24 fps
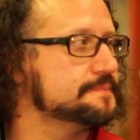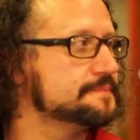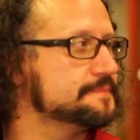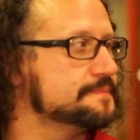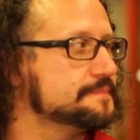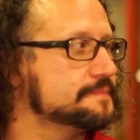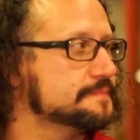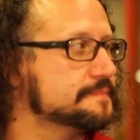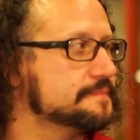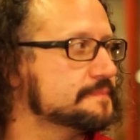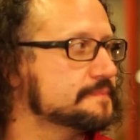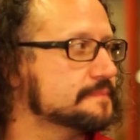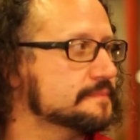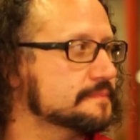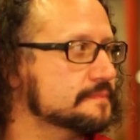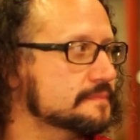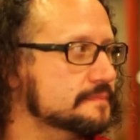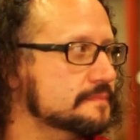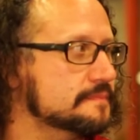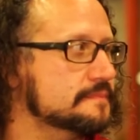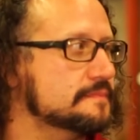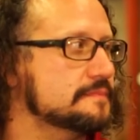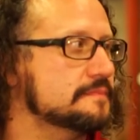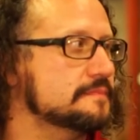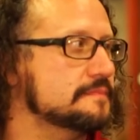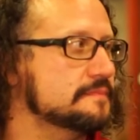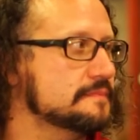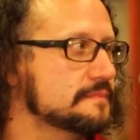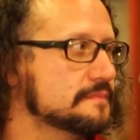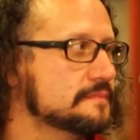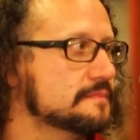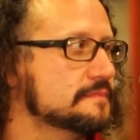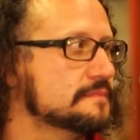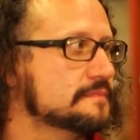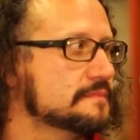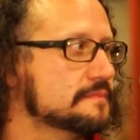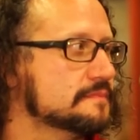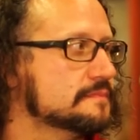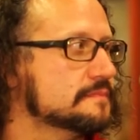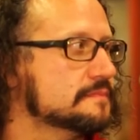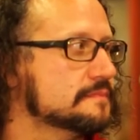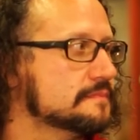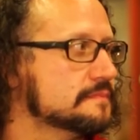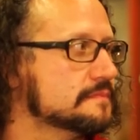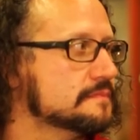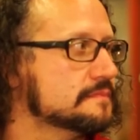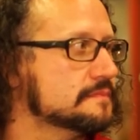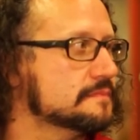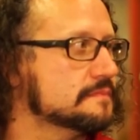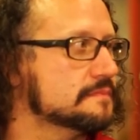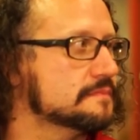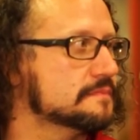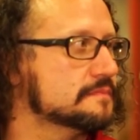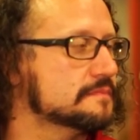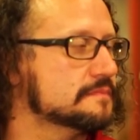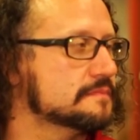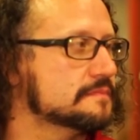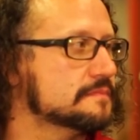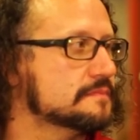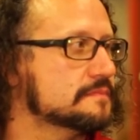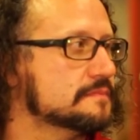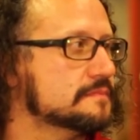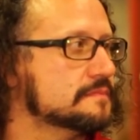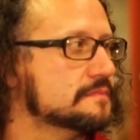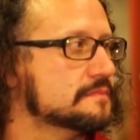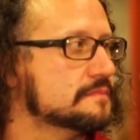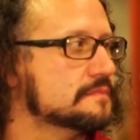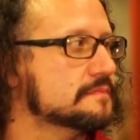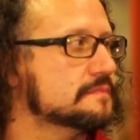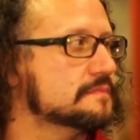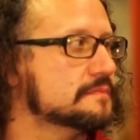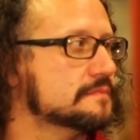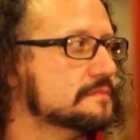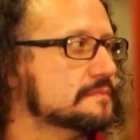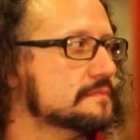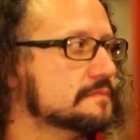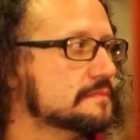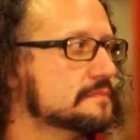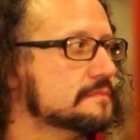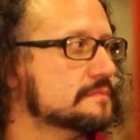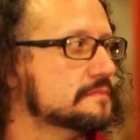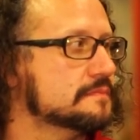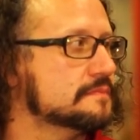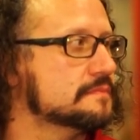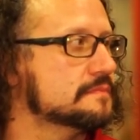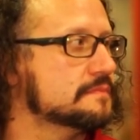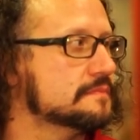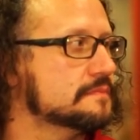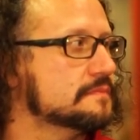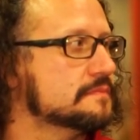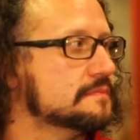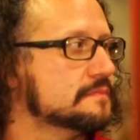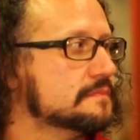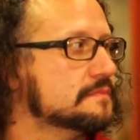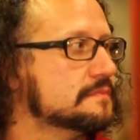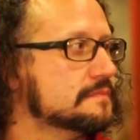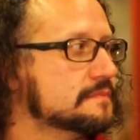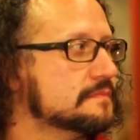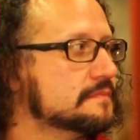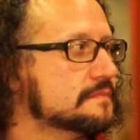(not speaking)